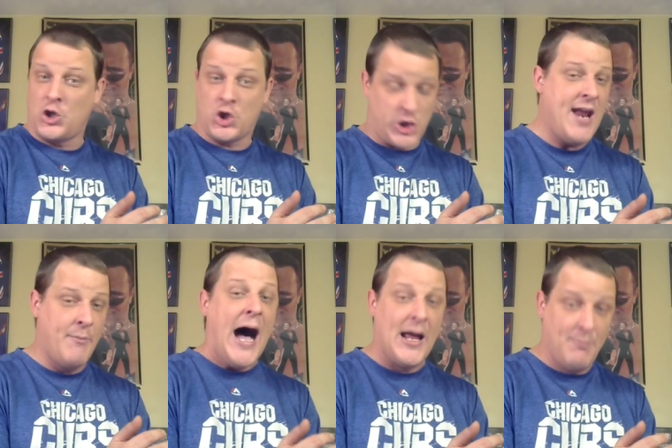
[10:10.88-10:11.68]
shame
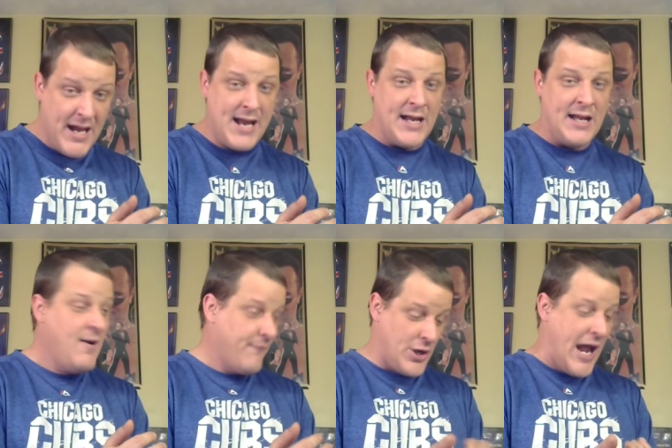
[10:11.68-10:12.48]
on me
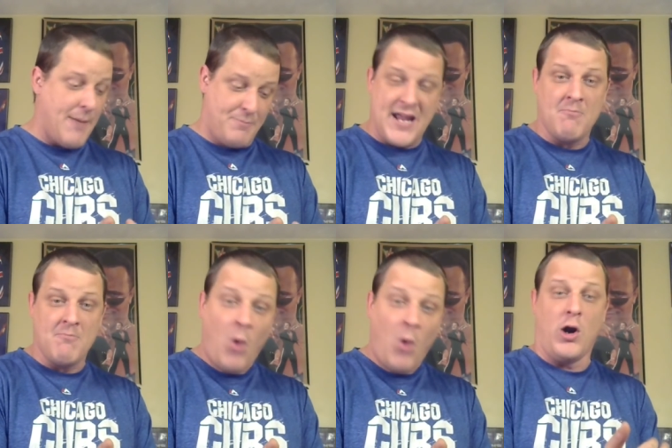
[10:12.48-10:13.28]
for not being
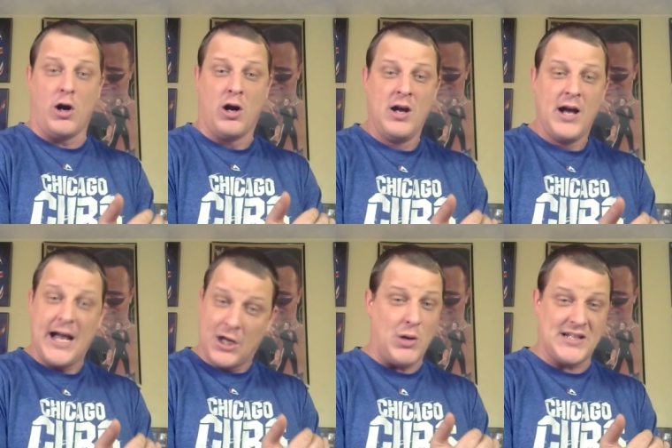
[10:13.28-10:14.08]
more
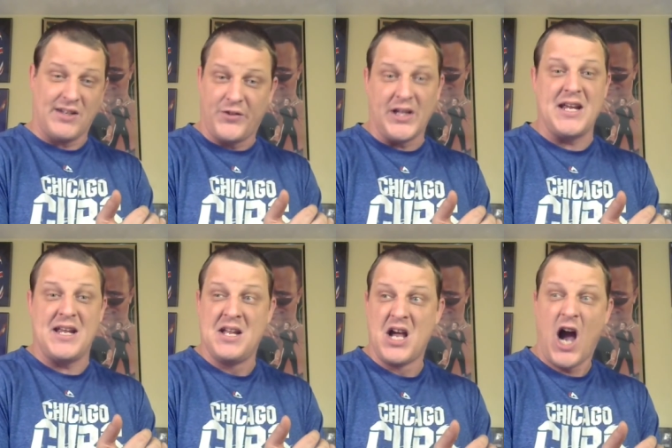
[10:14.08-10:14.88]

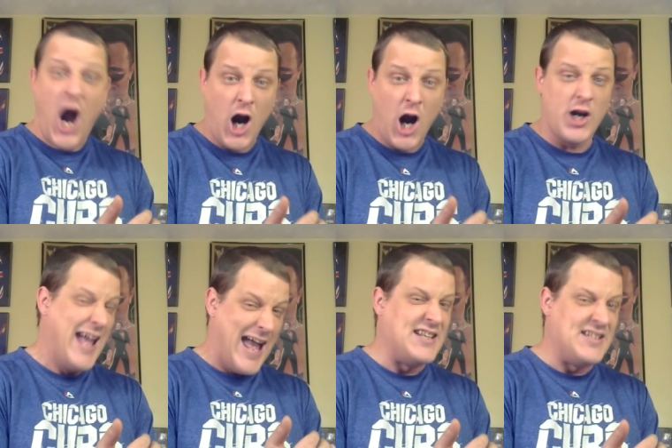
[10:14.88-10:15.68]
aggressively hard
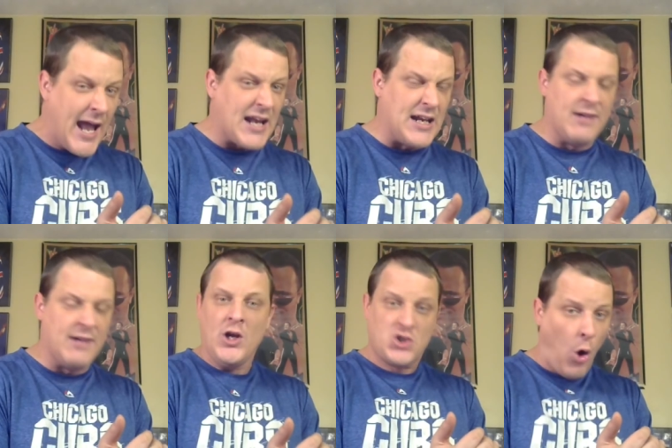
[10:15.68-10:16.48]
and
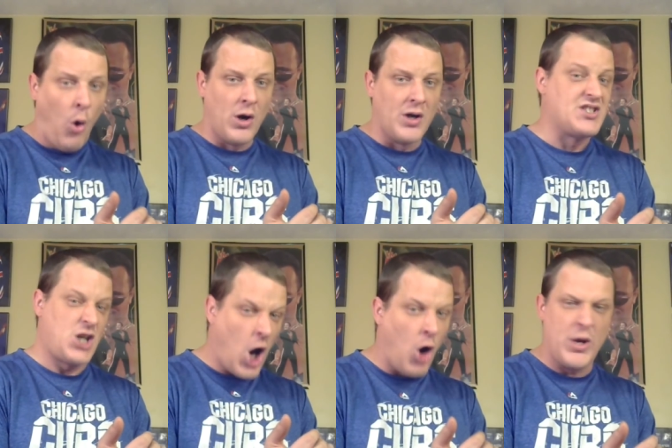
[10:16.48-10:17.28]
negative towards
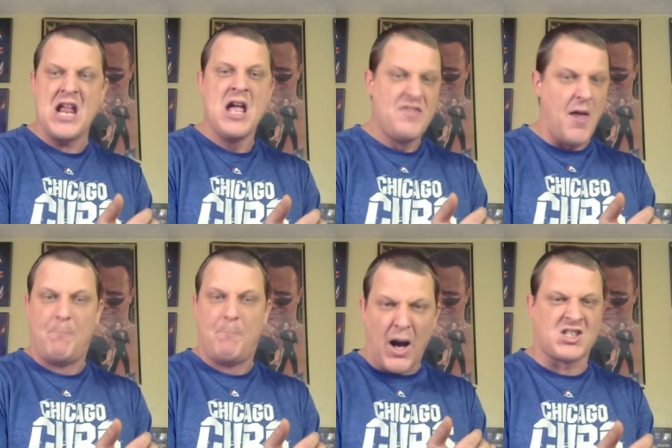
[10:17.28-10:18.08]
Cody, the
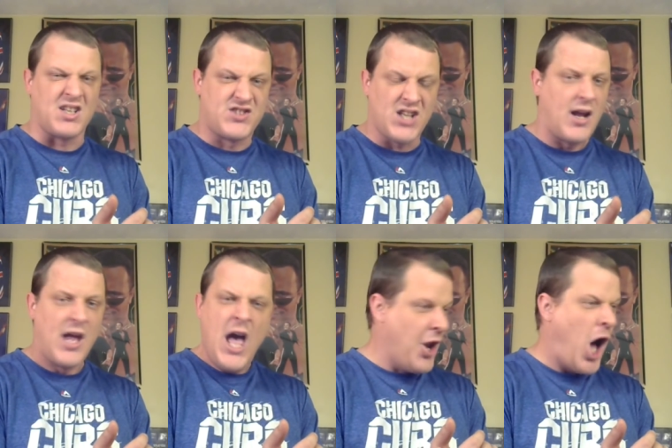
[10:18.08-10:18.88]
Bucks of
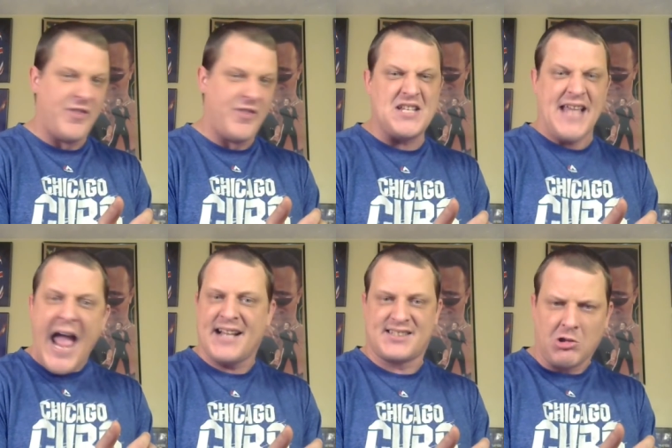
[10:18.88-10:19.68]
Suck, and all these
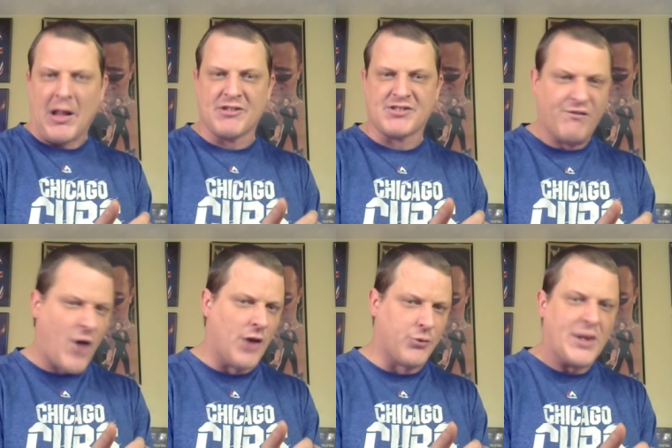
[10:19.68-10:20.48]
ass clowns
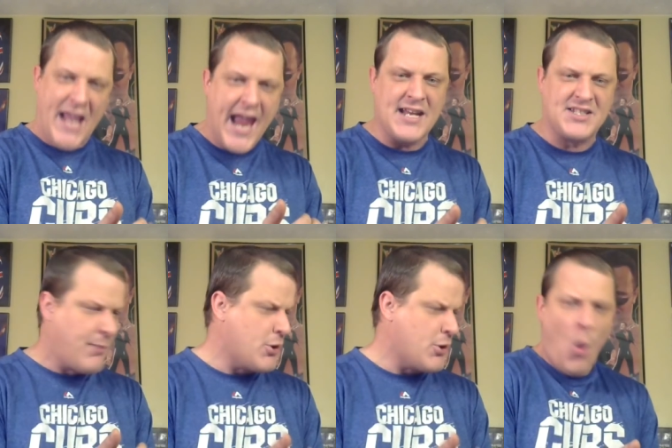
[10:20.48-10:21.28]
involved with
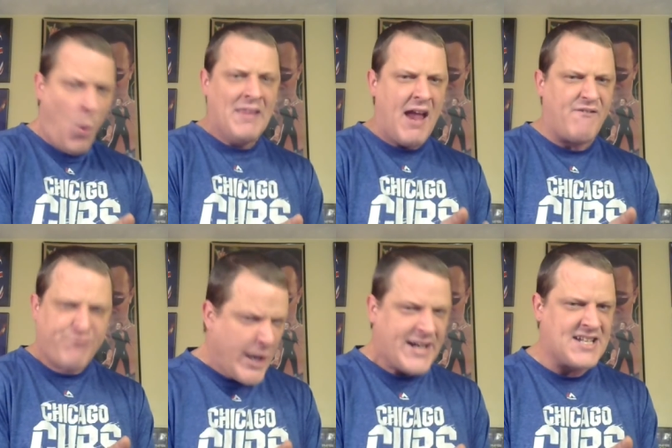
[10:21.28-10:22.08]
AEW when they
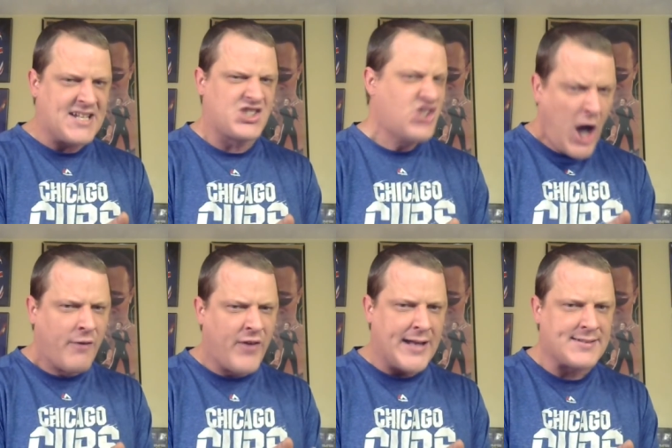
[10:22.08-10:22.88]
freaking
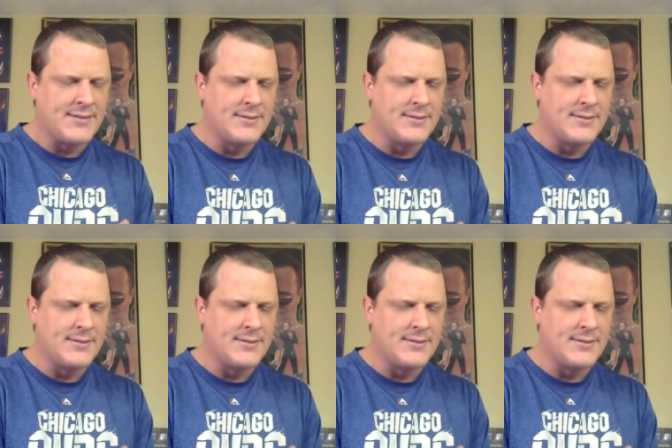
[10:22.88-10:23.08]
deserve it!